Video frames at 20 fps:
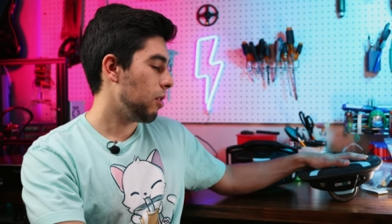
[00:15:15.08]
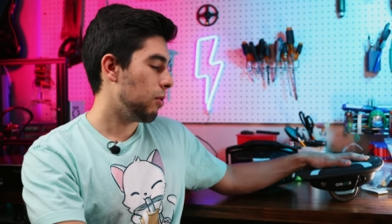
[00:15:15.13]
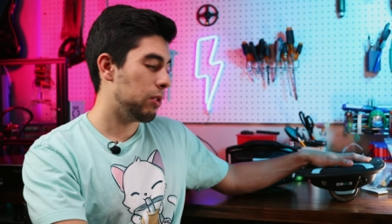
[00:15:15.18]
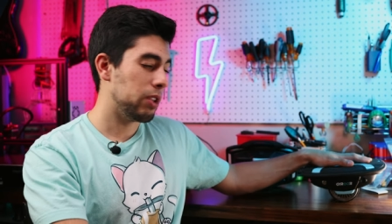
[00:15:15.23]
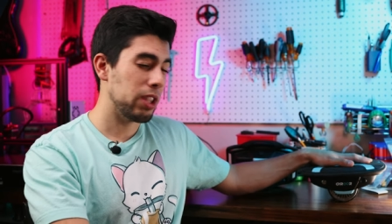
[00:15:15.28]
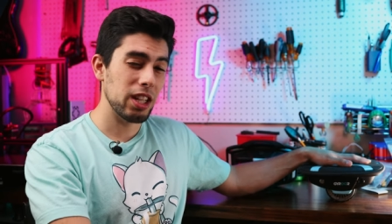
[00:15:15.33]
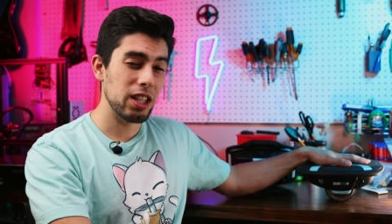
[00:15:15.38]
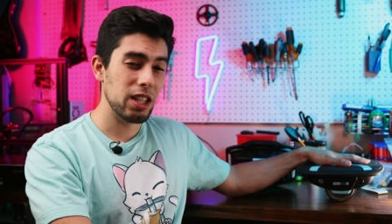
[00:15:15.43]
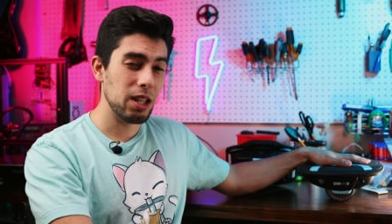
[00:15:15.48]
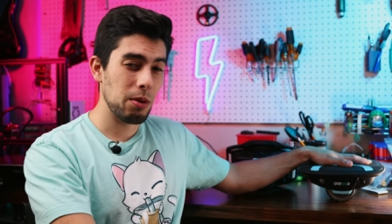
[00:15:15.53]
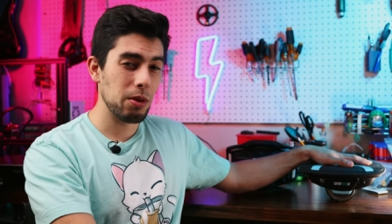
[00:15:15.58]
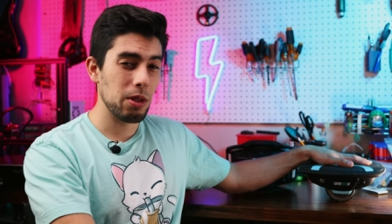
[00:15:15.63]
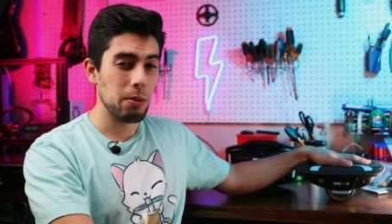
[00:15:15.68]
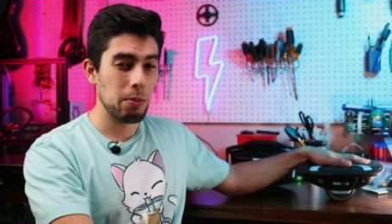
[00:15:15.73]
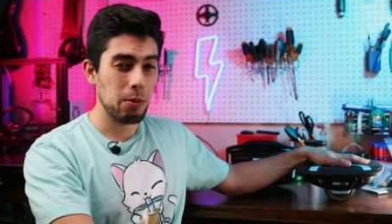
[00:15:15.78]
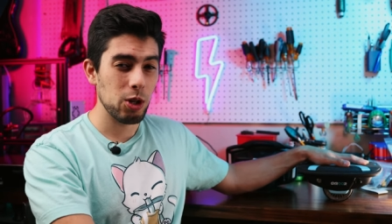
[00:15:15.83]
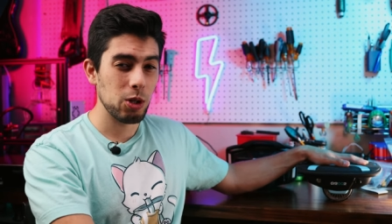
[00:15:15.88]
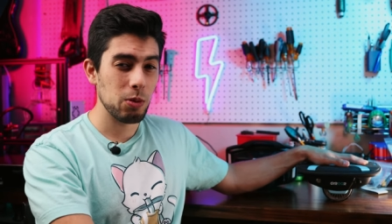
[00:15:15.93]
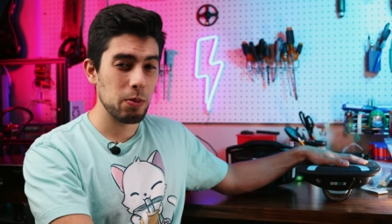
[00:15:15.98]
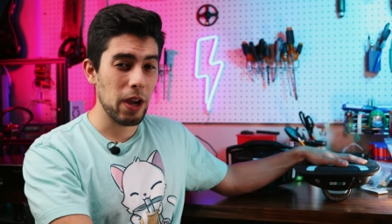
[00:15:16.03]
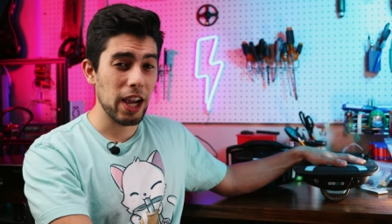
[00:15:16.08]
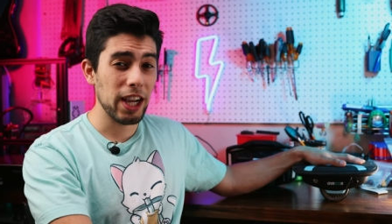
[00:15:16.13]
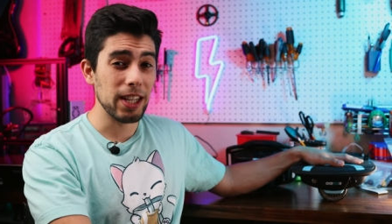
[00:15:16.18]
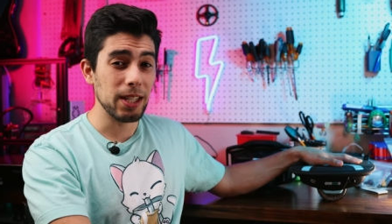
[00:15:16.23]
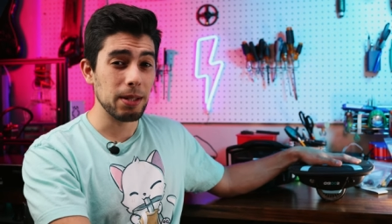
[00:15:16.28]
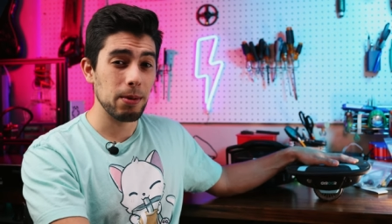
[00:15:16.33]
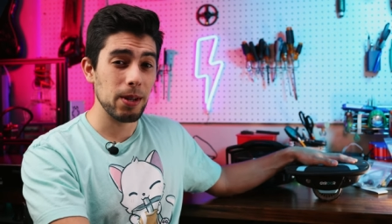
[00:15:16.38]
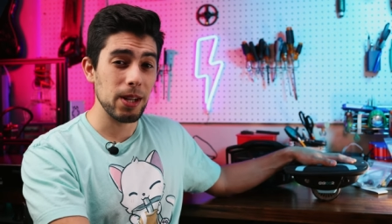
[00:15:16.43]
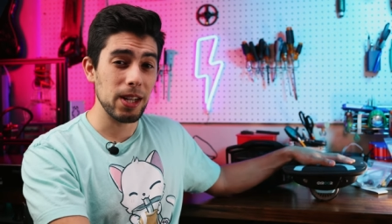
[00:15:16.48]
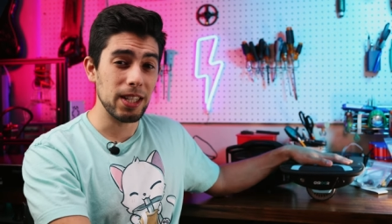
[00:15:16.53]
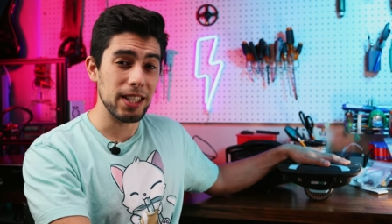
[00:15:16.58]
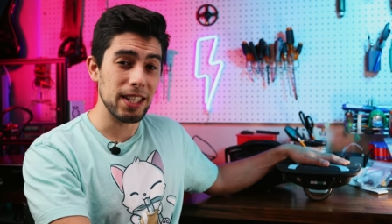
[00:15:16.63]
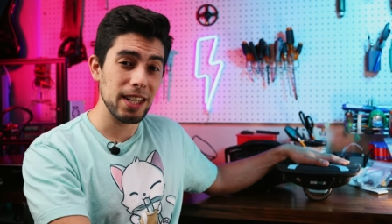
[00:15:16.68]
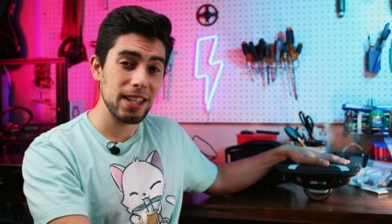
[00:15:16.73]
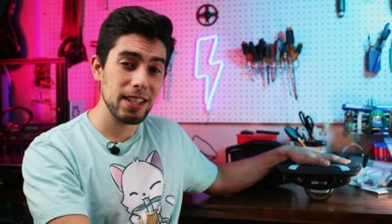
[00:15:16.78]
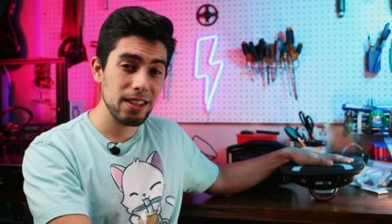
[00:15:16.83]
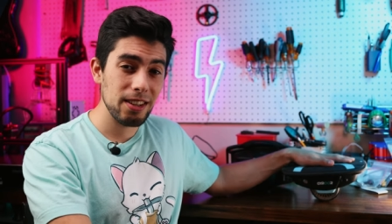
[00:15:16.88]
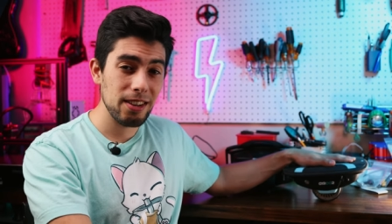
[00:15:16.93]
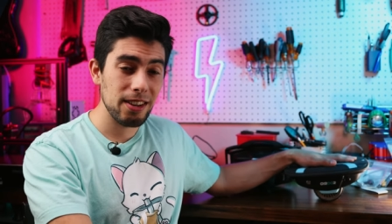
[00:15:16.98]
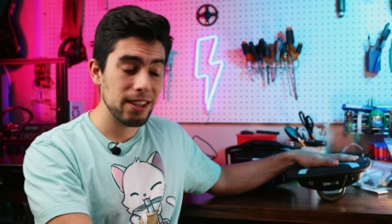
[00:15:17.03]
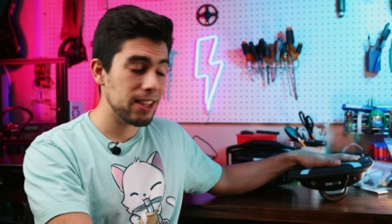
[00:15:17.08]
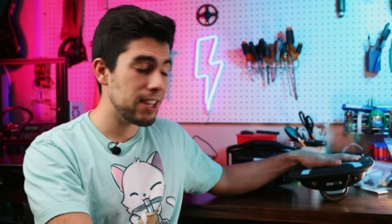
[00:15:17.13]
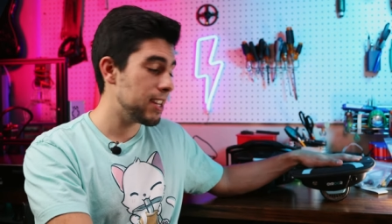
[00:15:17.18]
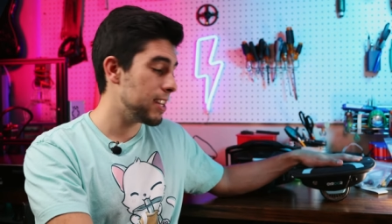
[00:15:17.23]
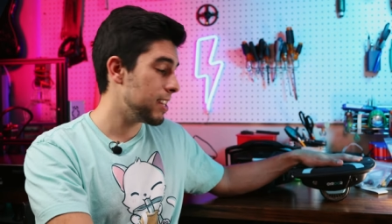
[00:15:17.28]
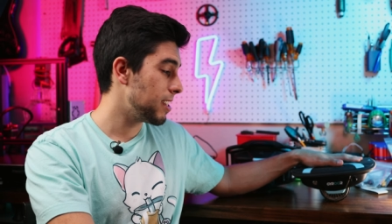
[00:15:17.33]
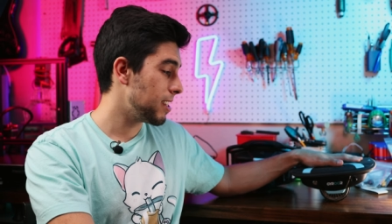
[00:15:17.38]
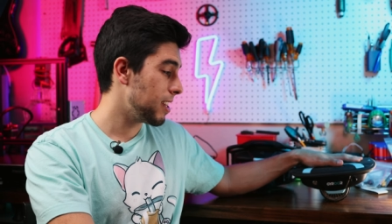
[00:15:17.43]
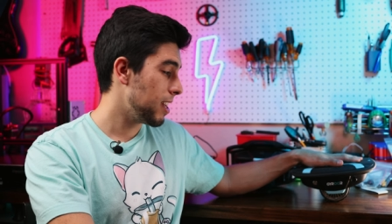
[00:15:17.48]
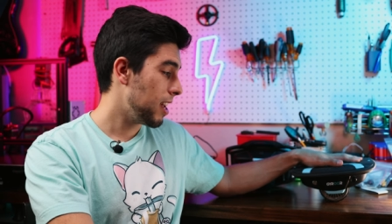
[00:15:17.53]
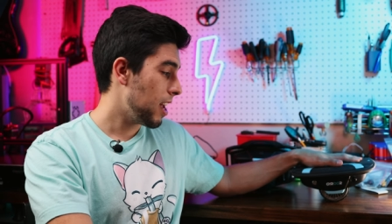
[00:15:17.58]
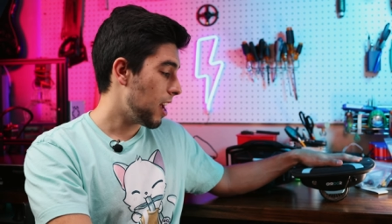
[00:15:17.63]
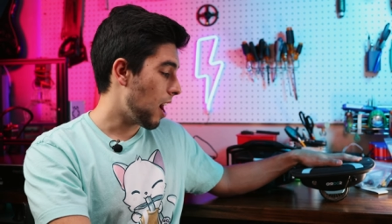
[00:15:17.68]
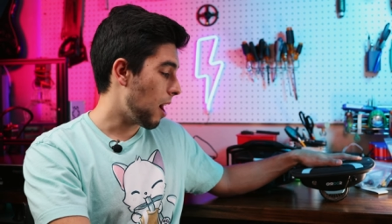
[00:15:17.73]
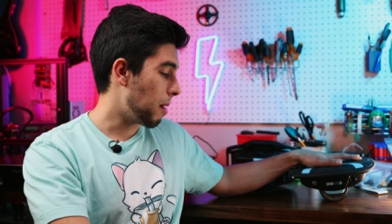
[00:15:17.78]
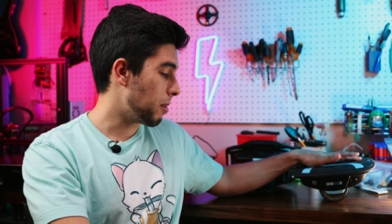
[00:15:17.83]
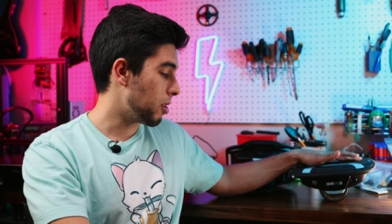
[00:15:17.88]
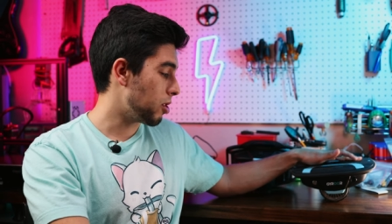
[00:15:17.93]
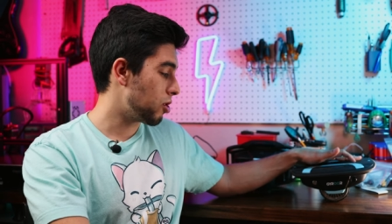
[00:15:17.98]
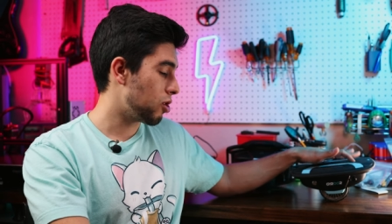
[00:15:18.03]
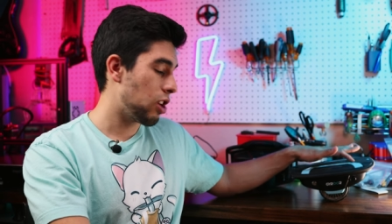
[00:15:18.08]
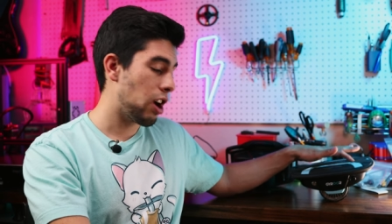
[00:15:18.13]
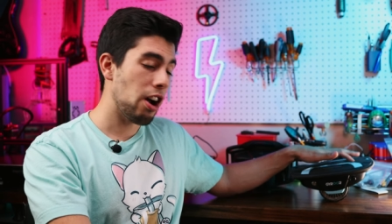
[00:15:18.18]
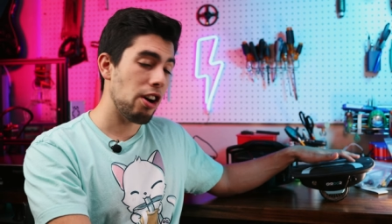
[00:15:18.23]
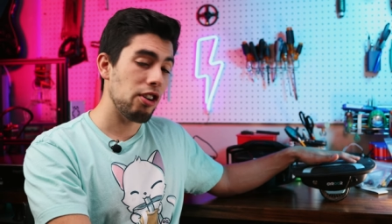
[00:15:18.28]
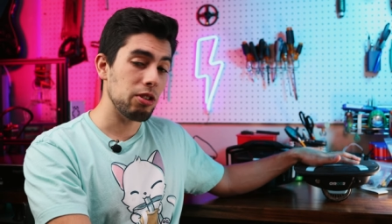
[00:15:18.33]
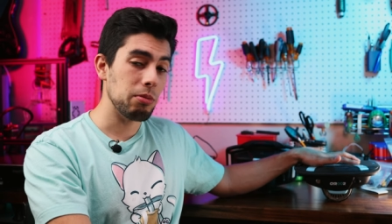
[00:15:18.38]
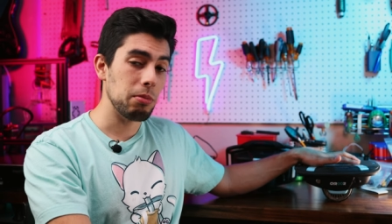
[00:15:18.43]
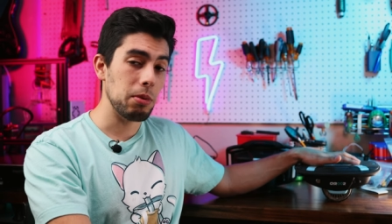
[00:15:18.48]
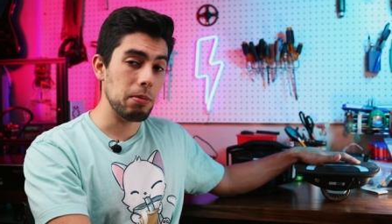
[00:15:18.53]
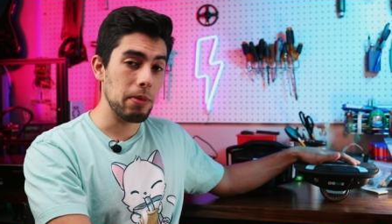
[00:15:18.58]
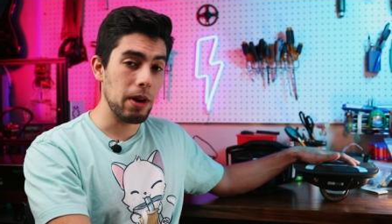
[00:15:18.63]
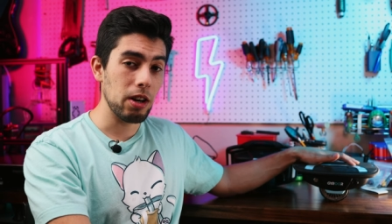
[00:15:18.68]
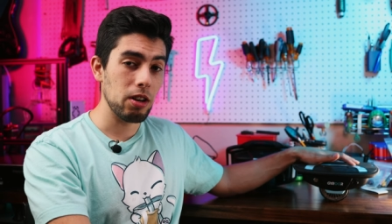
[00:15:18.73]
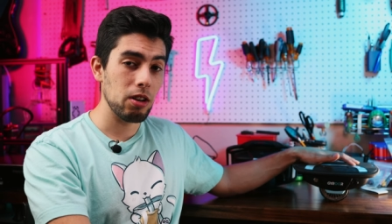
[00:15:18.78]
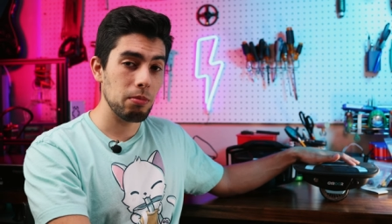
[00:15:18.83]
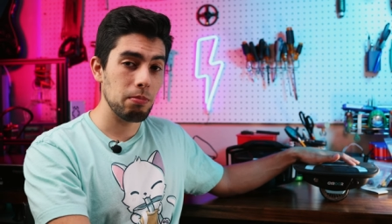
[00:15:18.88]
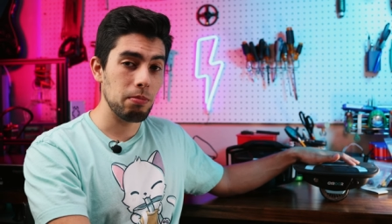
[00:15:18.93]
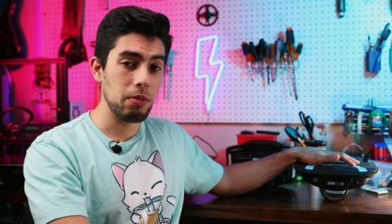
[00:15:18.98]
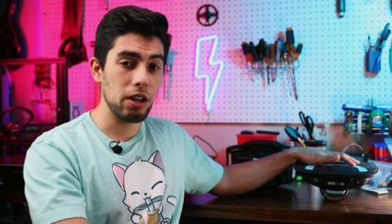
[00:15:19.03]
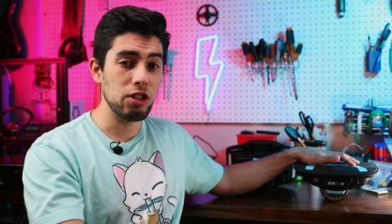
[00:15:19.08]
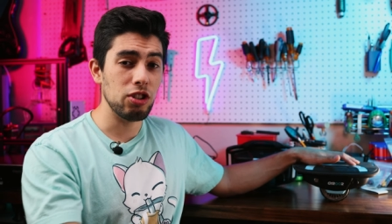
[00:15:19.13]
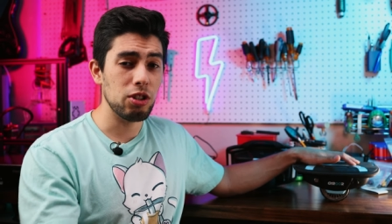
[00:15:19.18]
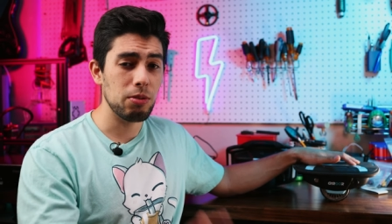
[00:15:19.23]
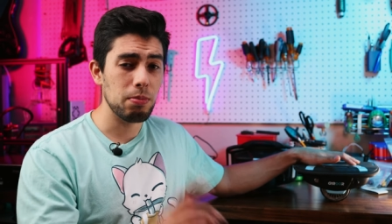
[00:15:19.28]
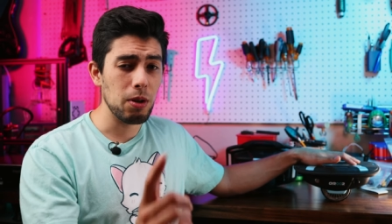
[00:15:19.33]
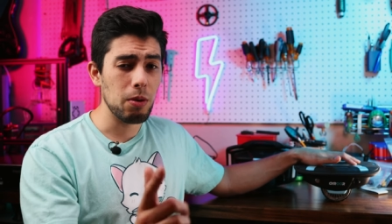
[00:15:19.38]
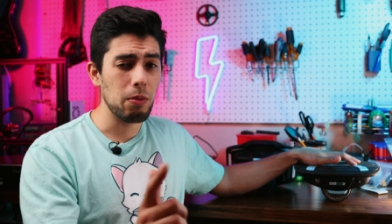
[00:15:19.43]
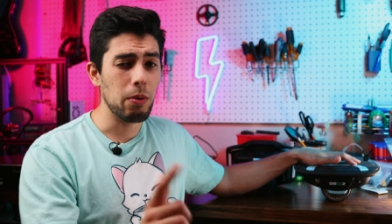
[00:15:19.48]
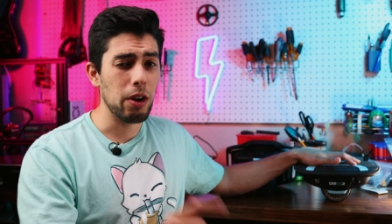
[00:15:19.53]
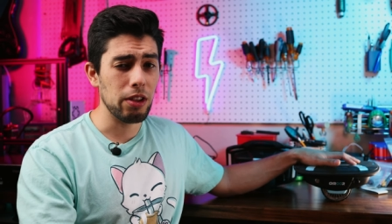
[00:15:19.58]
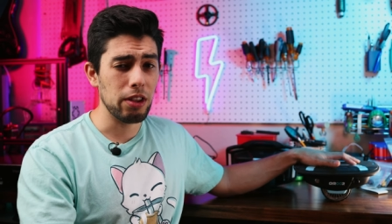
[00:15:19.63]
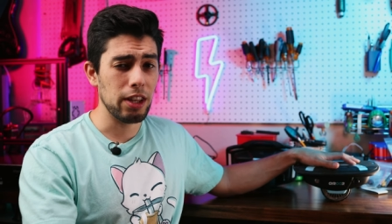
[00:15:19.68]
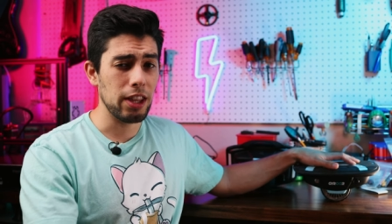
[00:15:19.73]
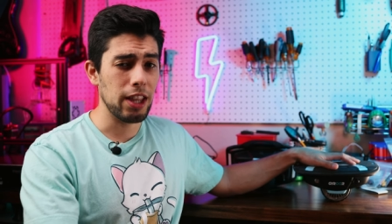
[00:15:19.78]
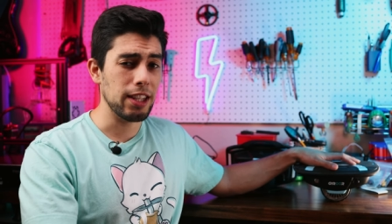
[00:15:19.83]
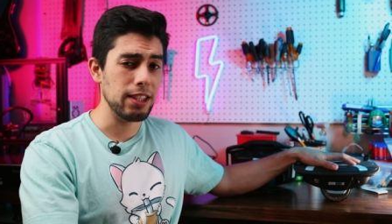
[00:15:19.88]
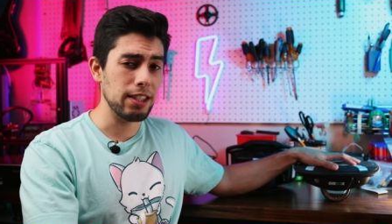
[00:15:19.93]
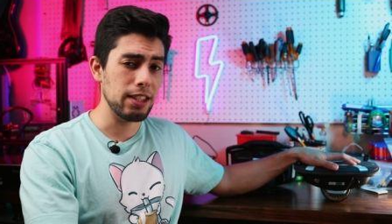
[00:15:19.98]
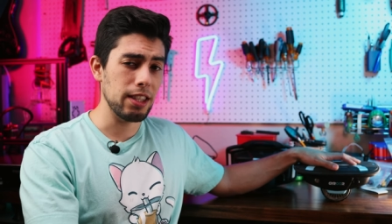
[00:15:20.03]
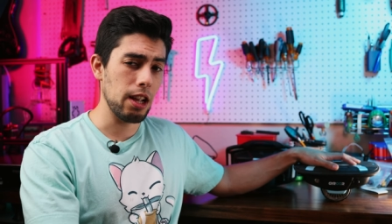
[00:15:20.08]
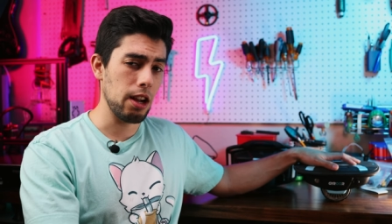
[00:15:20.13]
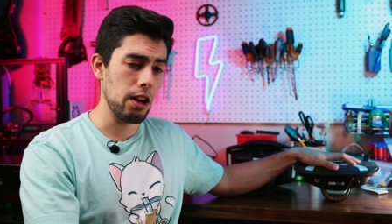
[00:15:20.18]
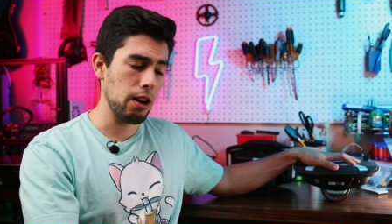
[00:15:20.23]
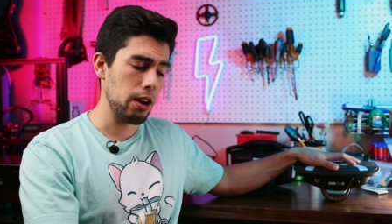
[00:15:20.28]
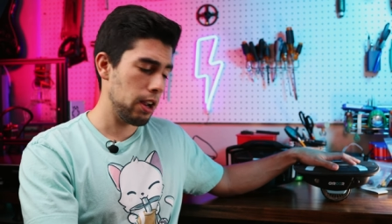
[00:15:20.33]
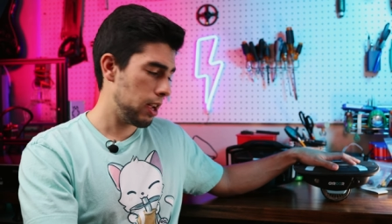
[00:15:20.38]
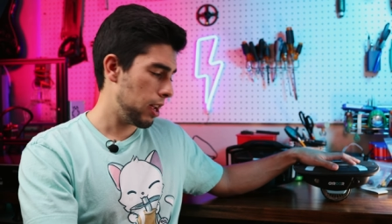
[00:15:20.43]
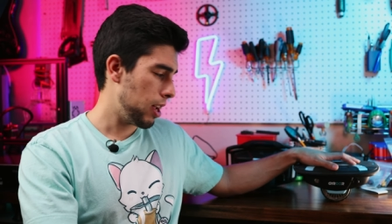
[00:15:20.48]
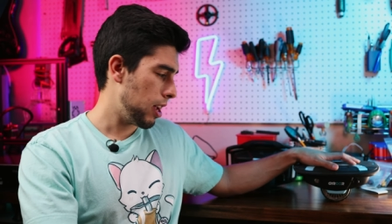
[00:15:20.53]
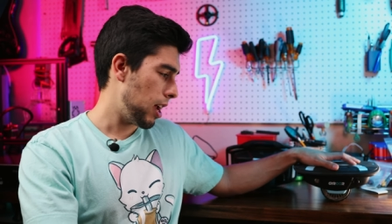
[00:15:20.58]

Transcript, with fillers: what they did with the pushback is pretty decent on these. I'm not sure how it could be better, but just be aware that that's there.